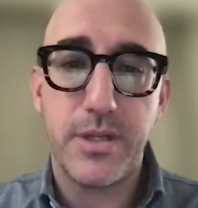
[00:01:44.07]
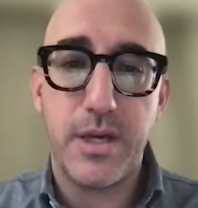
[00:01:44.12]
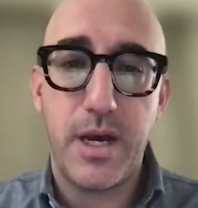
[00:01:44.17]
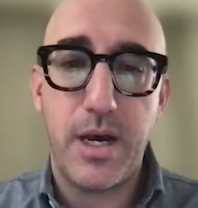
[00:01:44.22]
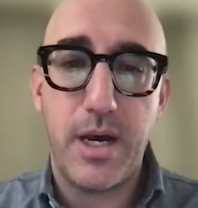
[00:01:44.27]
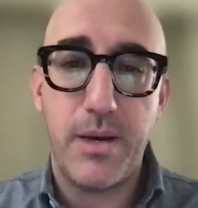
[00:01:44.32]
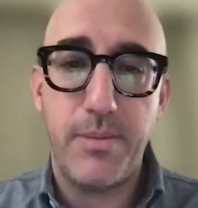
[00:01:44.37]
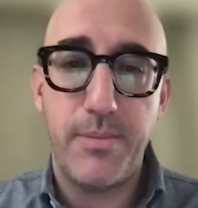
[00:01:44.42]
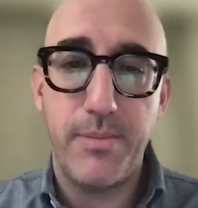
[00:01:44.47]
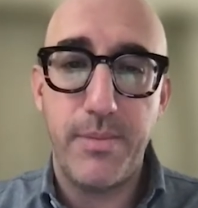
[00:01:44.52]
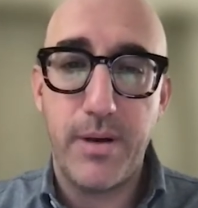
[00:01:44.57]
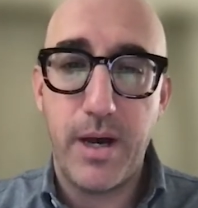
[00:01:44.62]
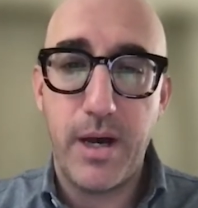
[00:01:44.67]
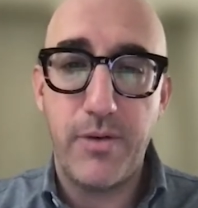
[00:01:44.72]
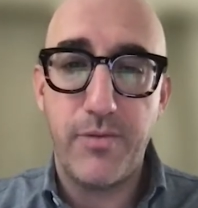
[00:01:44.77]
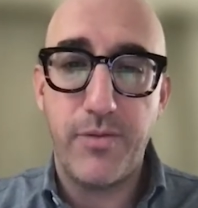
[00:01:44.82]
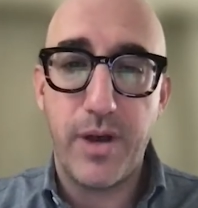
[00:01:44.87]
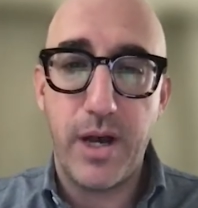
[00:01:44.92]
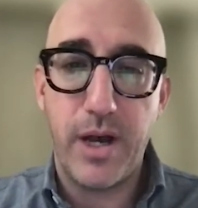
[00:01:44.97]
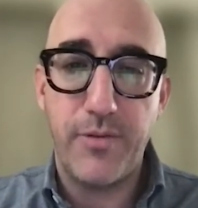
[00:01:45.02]

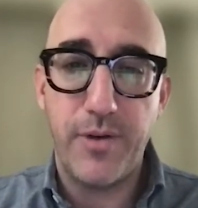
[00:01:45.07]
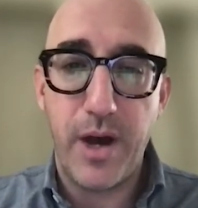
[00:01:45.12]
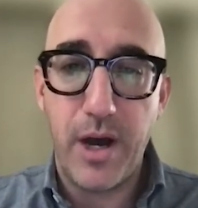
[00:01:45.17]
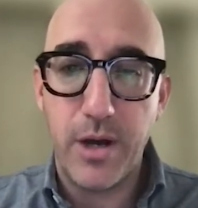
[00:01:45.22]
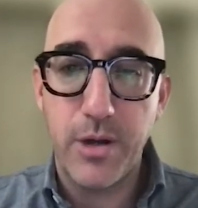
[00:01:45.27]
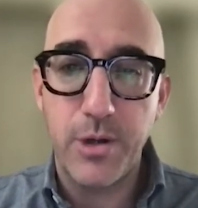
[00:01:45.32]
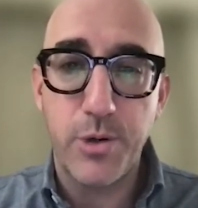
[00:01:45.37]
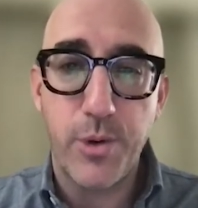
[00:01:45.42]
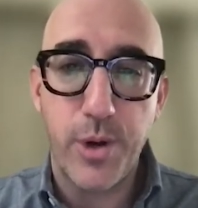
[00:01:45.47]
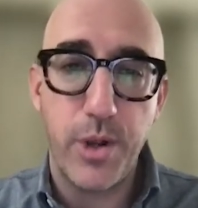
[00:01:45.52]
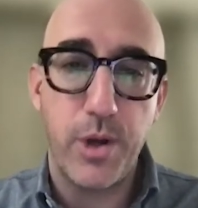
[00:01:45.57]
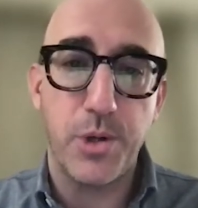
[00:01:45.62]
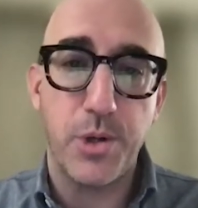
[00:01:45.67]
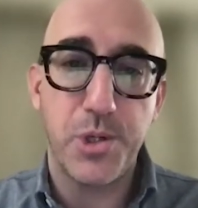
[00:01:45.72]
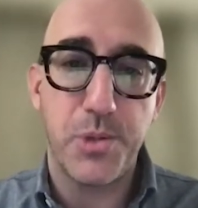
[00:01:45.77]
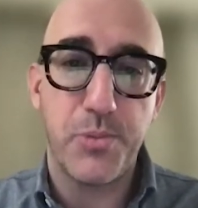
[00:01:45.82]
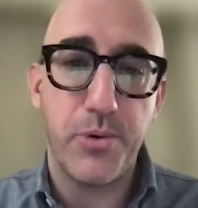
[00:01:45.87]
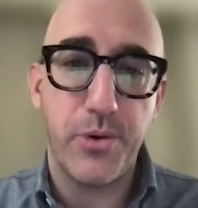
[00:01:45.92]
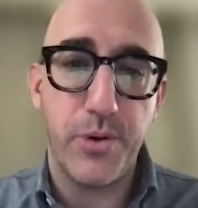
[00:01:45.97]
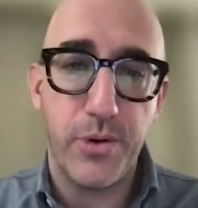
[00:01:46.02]
of hungry
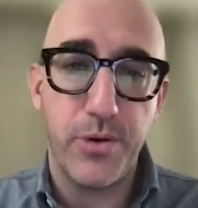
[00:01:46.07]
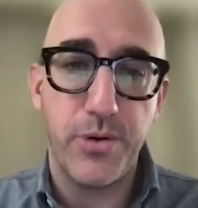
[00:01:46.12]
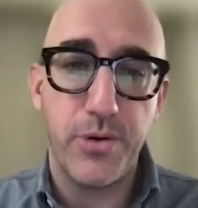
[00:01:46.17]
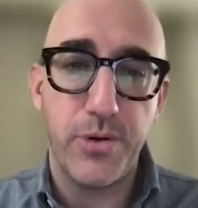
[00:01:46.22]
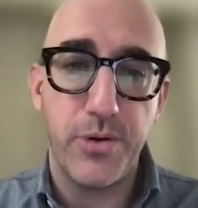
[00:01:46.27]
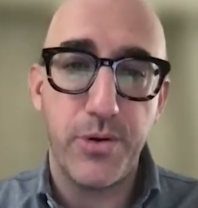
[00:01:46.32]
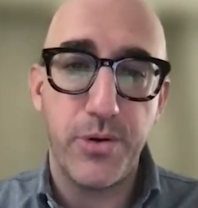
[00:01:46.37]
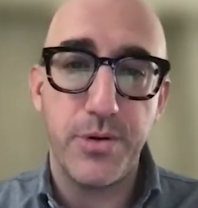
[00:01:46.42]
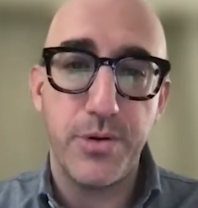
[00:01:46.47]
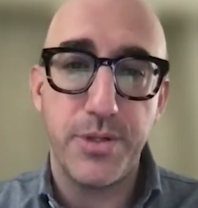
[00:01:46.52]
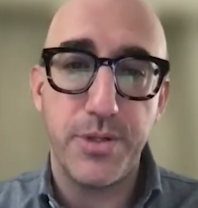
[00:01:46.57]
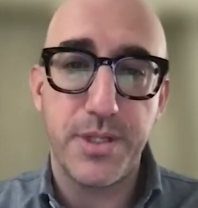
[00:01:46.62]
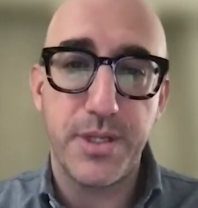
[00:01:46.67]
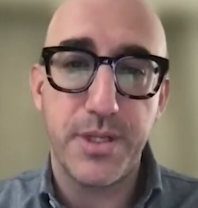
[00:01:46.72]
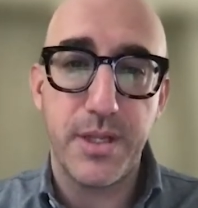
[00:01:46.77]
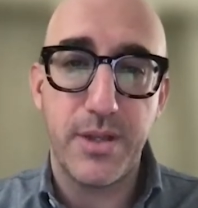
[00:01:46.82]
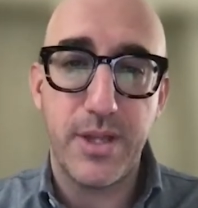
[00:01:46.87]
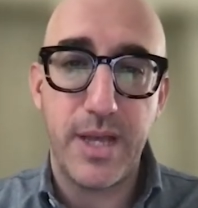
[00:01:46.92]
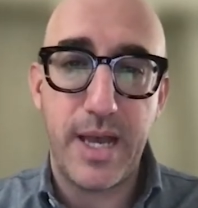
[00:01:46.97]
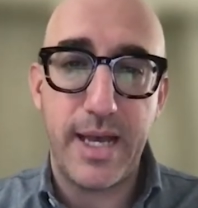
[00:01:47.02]
entrepreneurs
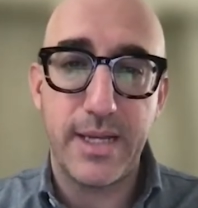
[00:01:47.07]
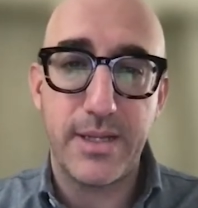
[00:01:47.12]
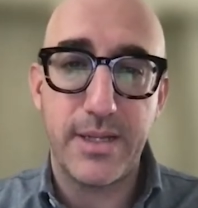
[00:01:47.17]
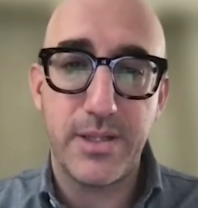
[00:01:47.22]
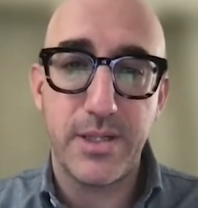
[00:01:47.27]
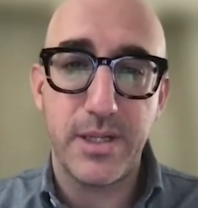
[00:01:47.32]
that,